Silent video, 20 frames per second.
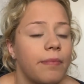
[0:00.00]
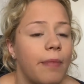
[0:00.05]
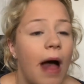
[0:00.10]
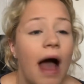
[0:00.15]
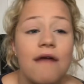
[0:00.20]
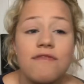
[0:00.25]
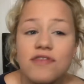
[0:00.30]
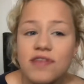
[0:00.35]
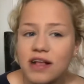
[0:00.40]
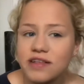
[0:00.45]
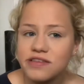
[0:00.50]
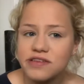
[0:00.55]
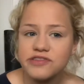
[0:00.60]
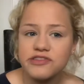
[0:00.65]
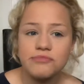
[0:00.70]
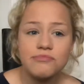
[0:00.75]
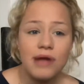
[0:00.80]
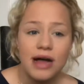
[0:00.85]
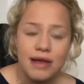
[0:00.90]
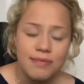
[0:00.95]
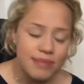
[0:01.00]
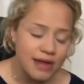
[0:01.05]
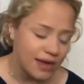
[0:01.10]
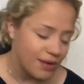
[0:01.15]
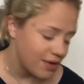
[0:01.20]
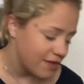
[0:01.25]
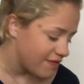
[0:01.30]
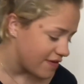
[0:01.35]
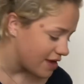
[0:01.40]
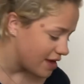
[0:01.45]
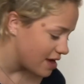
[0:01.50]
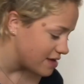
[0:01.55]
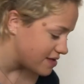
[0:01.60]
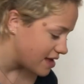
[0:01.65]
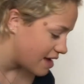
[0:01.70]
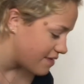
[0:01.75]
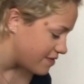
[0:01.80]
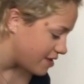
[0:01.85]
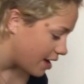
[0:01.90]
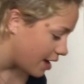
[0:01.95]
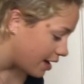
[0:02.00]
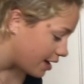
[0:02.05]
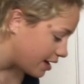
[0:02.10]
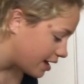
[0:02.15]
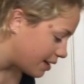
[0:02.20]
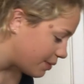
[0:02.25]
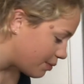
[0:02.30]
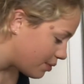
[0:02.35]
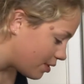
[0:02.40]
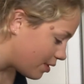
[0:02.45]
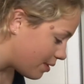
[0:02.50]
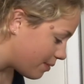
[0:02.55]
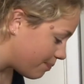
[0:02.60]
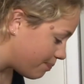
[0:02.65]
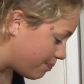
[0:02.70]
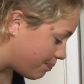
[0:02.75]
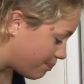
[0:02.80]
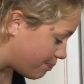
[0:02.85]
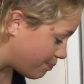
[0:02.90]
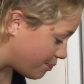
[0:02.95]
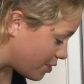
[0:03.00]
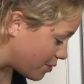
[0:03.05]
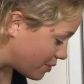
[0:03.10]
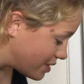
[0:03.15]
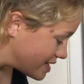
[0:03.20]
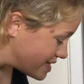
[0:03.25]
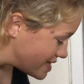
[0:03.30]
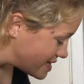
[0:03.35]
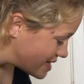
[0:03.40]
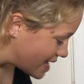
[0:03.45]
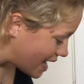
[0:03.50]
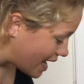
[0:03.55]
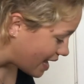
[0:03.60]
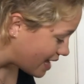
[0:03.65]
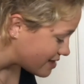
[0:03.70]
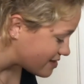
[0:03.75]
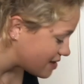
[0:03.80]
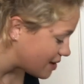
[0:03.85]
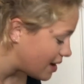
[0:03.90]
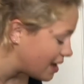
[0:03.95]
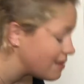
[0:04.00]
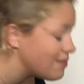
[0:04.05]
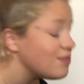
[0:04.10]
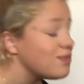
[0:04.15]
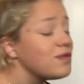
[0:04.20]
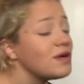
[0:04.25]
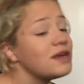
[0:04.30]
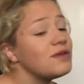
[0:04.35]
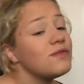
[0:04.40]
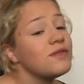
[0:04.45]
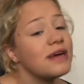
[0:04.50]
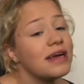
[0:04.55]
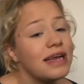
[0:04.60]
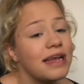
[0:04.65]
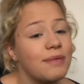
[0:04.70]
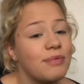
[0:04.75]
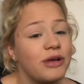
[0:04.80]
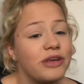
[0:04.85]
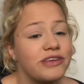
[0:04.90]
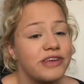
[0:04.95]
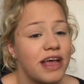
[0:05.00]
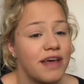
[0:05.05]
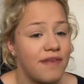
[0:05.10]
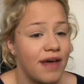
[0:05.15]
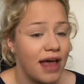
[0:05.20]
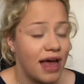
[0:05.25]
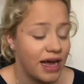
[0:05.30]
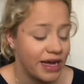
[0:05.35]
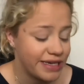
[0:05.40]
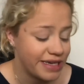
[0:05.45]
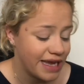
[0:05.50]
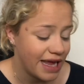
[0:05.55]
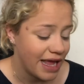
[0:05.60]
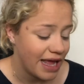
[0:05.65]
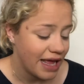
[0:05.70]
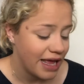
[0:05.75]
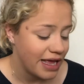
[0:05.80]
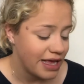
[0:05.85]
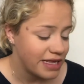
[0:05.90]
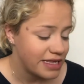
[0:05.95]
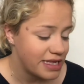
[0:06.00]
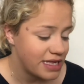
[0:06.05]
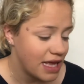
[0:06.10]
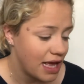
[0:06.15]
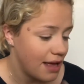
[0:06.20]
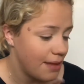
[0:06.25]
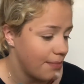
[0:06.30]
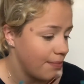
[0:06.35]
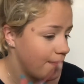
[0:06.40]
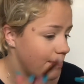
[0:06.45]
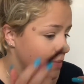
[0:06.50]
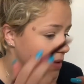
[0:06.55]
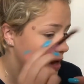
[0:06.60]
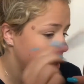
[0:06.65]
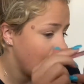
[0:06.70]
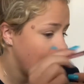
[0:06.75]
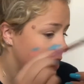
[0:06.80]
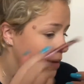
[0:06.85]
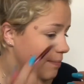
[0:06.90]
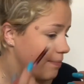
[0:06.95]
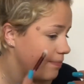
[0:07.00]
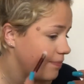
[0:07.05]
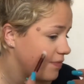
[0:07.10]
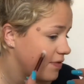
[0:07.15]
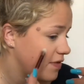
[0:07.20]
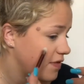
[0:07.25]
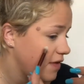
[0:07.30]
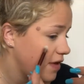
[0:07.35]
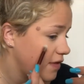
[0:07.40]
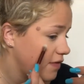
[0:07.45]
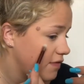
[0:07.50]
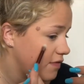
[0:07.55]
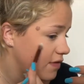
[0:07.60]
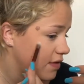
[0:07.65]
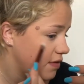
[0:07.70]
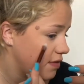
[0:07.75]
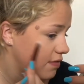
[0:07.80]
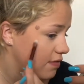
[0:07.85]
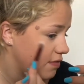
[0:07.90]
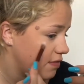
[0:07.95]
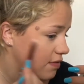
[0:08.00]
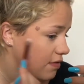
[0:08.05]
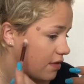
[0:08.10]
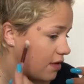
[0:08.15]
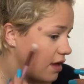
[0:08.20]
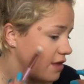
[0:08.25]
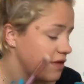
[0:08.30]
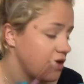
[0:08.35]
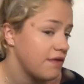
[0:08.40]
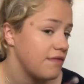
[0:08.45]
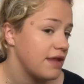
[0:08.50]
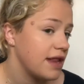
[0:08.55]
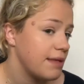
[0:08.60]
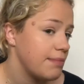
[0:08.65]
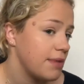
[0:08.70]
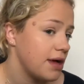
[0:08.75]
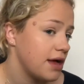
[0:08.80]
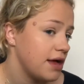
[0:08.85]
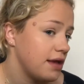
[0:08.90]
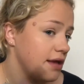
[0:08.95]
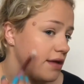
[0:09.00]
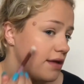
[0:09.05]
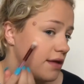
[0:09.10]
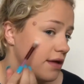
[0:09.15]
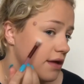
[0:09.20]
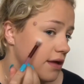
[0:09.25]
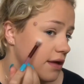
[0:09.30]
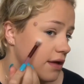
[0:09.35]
I've just had such a mind blank with videos. I have no clue what you want to see, so I would really appreciate if I had some suggestions. I don't really mind